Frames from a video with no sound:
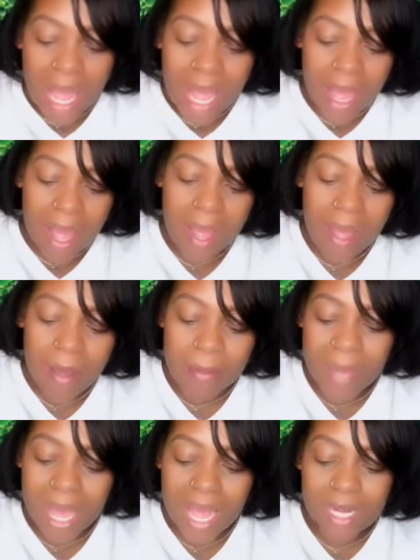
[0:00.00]

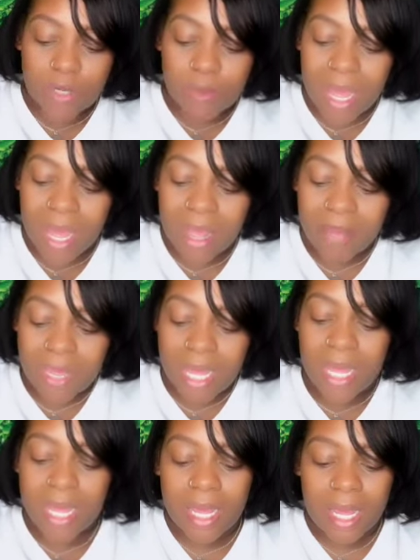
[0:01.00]
Um, I do have
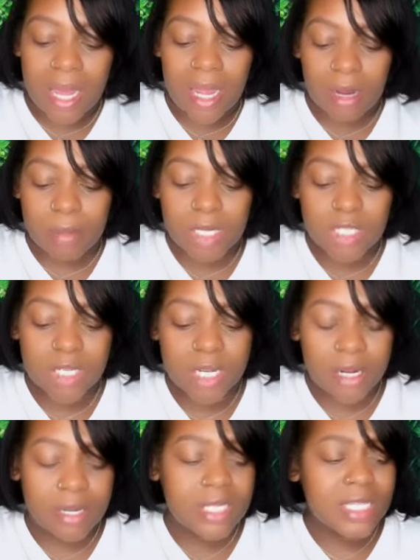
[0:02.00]
a hairbrush in
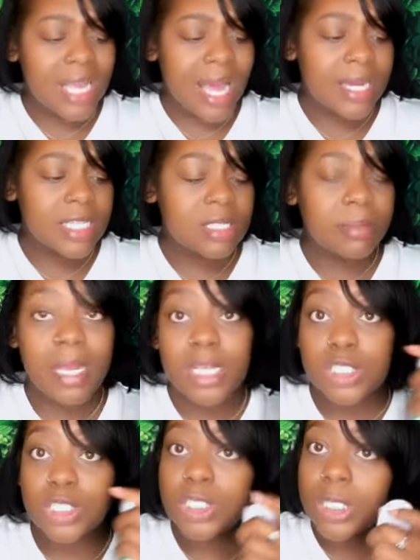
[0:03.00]
here. It's kind of
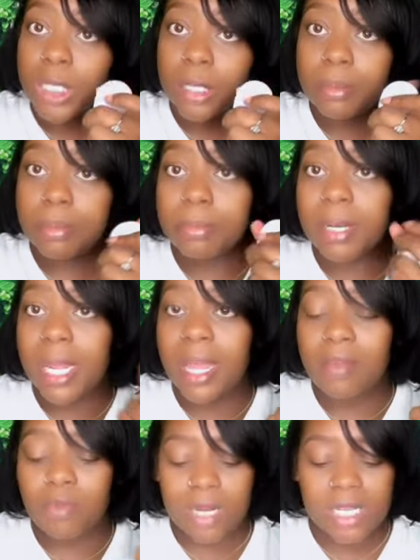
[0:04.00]
smashed up, but I
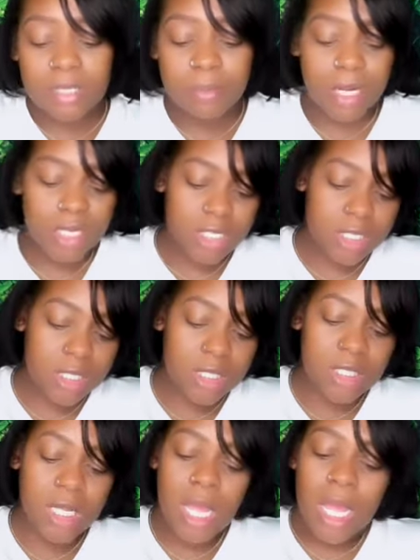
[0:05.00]
have one of his brushes.